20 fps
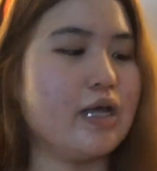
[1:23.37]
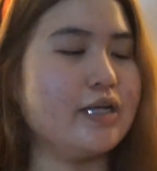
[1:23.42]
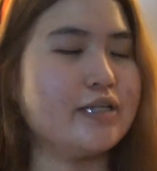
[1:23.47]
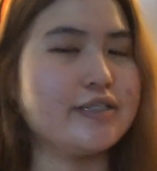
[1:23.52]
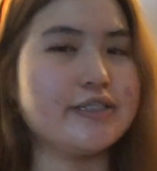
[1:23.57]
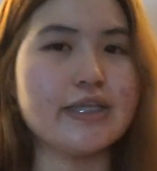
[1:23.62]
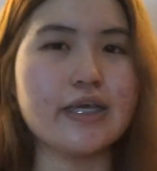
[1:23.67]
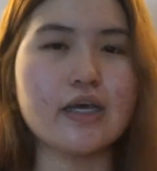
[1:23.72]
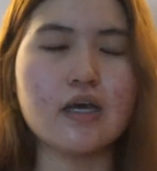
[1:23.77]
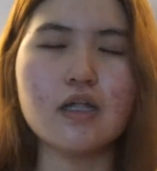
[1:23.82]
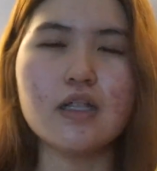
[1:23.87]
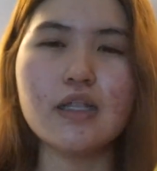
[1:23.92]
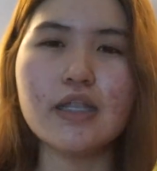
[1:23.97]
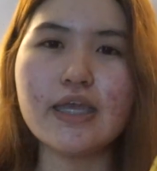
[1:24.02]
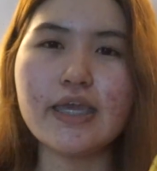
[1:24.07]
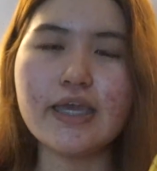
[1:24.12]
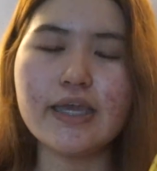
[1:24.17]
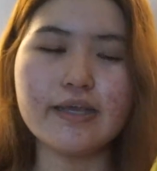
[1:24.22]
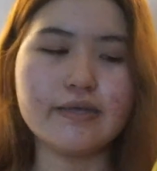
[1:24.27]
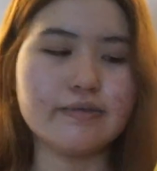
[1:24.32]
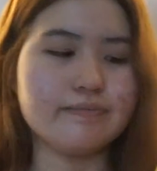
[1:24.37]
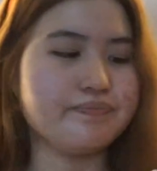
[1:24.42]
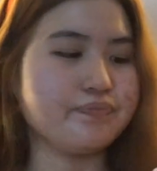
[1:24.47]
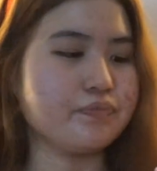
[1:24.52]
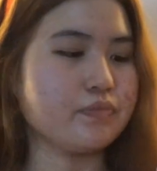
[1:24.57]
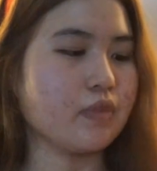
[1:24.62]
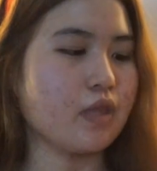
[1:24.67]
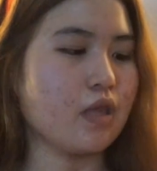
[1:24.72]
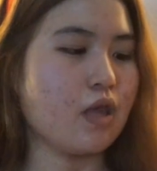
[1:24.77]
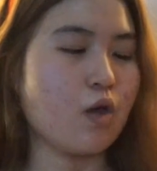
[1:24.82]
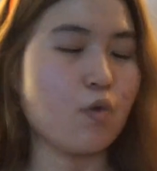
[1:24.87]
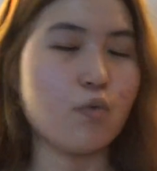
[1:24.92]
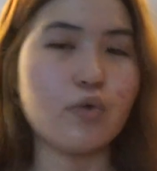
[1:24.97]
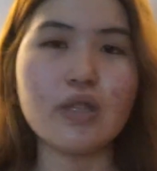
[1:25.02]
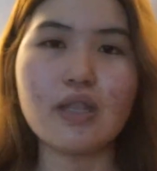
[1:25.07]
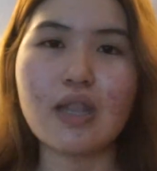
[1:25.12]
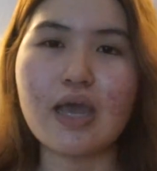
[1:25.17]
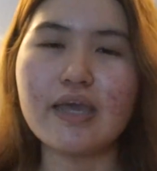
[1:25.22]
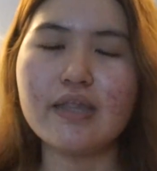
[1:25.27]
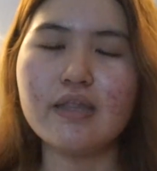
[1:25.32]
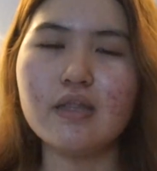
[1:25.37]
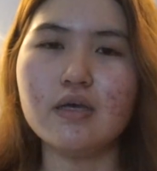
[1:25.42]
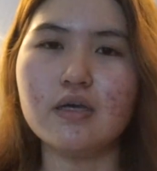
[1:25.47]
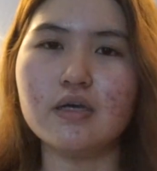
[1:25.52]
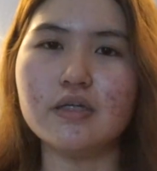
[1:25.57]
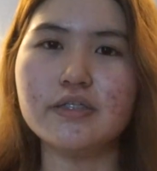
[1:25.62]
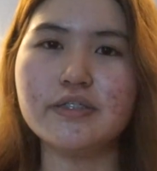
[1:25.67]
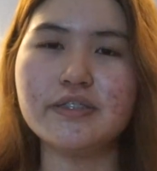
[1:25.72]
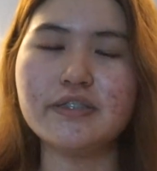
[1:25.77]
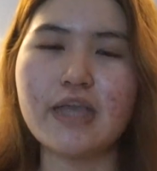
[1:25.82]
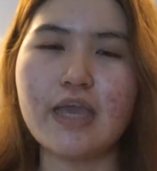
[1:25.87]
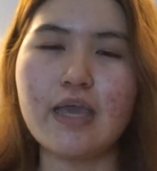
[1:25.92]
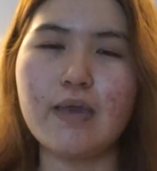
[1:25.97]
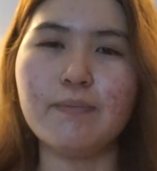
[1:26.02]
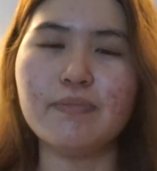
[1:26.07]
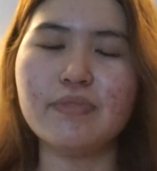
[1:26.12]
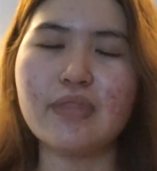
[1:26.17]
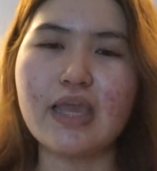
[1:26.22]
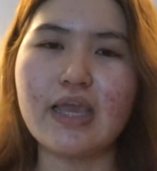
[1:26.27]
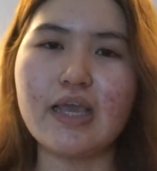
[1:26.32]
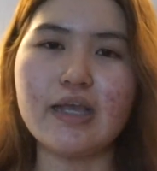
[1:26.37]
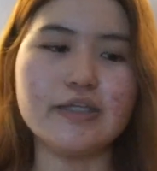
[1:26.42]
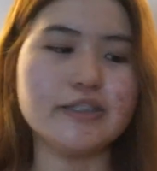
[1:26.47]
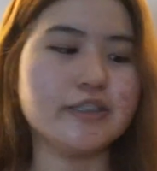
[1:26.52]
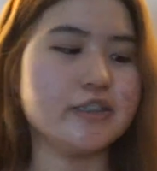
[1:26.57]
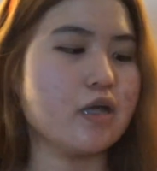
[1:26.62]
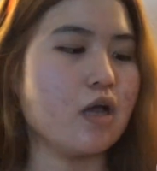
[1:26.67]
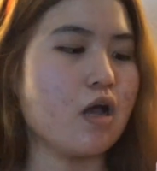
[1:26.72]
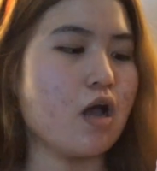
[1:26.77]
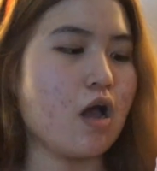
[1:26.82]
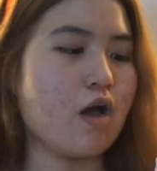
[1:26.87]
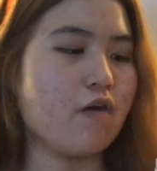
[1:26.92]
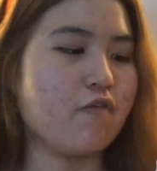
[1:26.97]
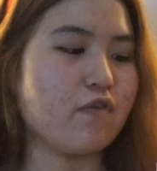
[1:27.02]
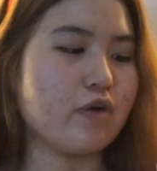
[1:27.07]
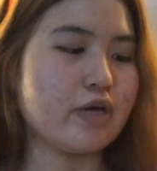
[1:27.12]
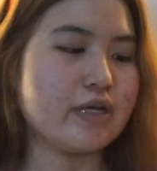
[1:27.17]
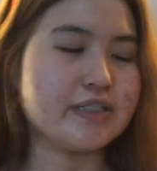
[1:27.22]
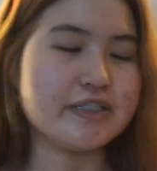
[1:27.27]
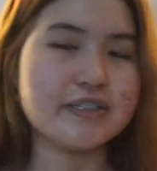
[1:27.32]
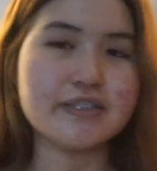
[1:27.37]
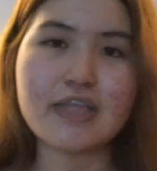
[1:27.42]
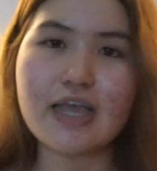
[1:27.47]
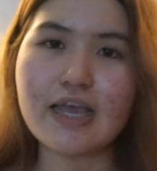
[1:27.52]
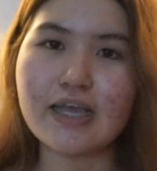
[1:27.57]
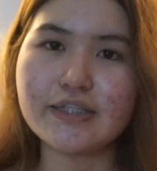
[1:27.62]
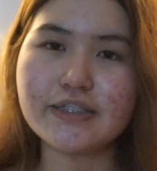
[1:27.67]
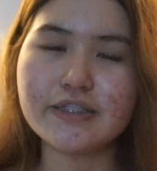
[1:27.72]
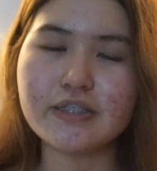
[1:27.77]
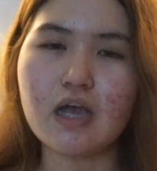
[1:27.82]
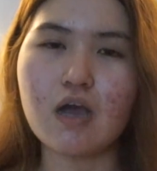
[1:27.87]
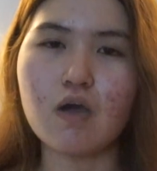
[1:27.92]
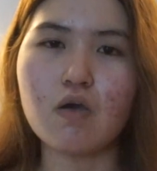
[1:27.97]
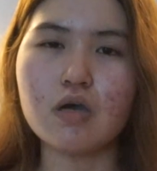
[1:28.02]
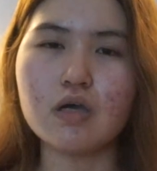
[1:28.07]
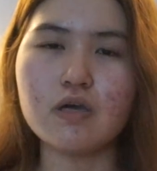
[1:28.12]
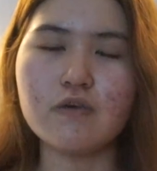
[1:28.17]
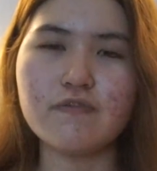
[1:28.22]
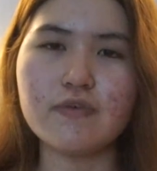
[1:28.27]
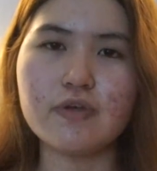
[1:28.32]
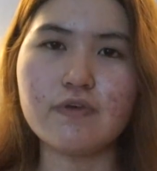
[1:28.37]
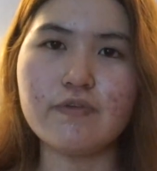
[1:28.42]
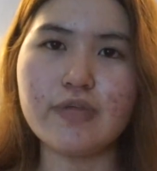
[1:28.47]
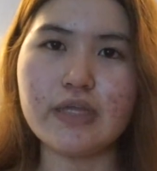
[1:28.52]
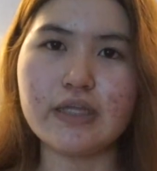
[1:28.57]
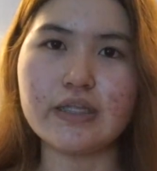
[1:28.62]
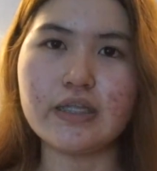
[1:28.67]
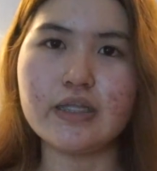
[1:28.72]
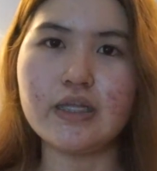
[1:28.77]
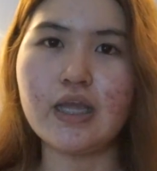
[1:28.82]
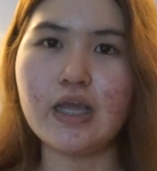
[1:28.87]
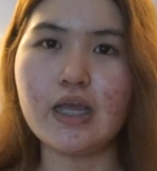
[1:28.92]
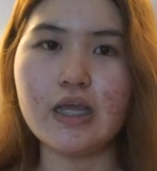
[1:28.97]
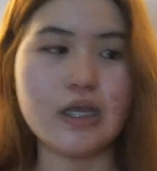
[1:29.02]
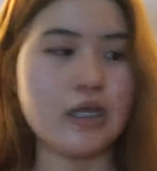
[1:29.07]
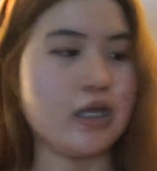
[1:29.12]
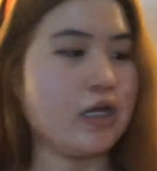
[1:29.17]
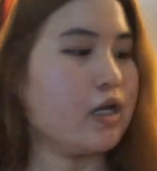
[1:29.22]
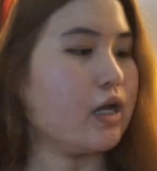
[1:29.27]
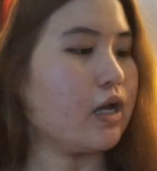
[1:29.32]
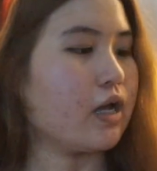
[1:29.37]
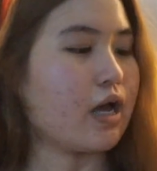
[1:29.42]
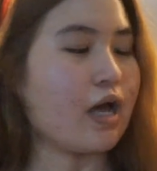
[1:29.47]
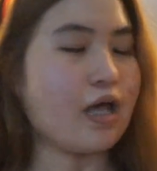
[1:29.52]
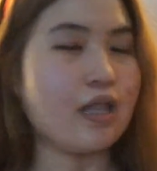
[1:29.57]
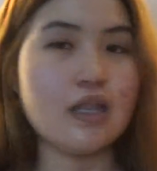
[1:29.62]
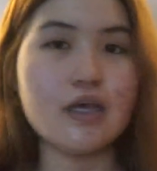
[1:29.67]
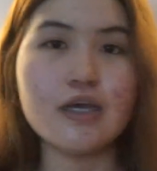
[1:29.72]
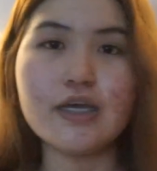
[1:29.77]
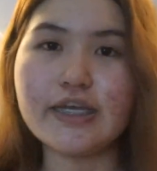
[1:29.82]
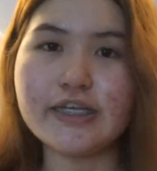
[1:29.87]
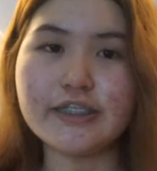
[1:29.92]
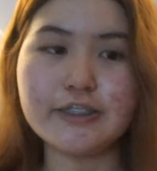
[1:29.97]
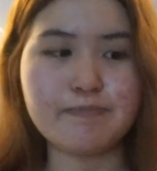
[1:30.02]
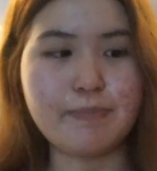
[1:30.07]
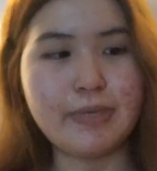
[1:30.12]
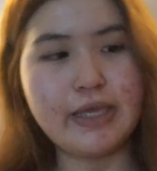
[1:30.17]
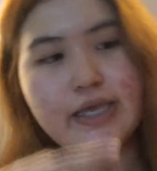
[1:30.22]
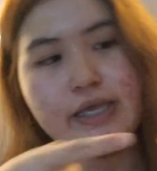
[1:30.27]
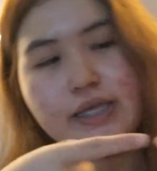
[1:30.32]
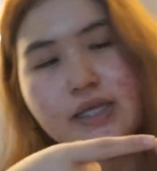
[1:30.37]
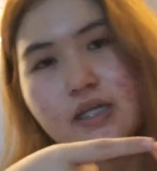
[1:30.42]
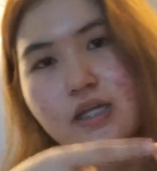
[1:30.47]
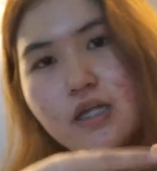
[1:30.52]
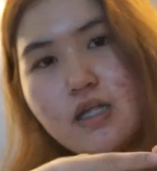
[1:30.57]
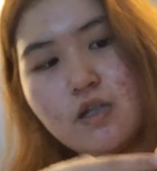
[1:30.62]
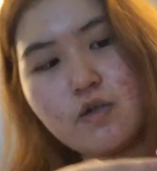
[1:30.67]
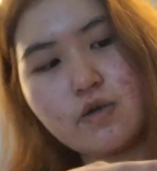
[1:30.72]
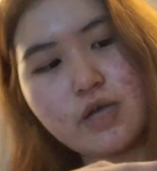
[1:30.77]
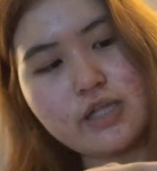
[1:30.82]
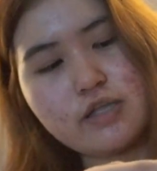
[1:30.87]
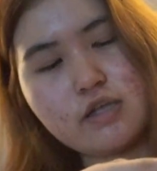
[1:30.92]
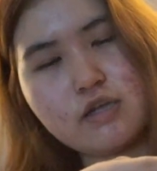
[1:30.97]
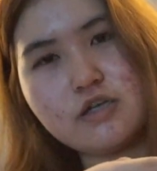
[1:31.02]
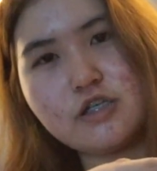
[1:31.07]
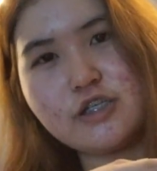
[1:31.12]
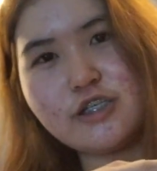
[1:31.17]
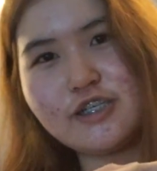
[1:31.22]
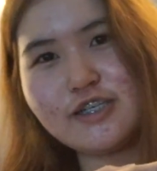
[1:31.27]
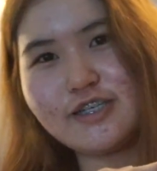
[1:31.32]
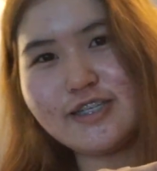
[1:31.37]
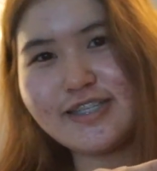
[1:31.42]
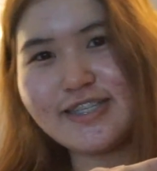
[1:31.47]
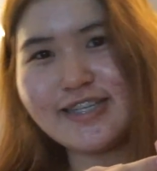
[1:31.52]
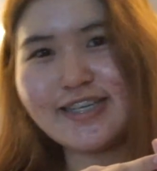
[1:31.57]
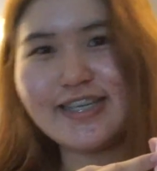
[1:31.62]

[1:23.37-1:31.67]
Secondly, we like the same things. For instance, our favorite color is pink. Look at her shirt.